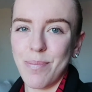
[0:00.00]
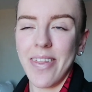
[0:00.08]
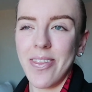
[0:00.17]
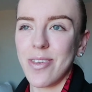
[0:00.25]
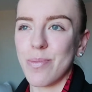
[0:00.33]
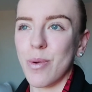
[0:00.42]

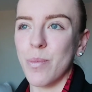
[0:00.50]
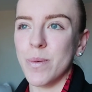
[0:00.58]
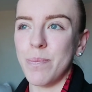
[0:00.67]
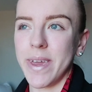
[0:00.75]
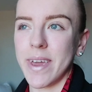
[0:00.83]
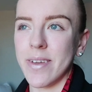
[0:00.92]
At this
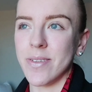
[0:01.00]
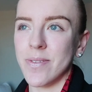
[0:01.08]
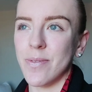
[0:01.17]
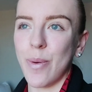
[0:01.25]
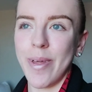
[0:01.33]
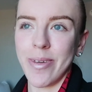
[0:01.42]
moment, because
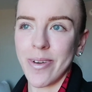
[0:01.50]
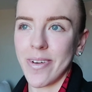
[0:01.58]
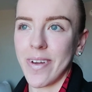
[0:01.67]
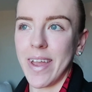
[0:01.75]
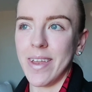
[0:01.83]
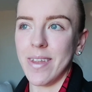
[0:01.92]
of
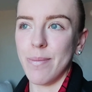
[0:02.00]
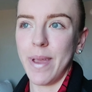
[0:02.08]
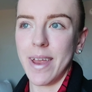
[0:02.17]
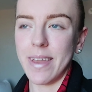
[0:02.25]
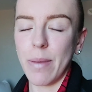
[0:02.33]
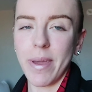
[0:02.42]
weather and the
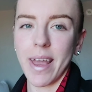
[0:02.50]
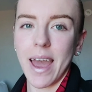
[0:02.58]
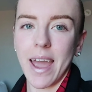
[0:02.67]
pandemic,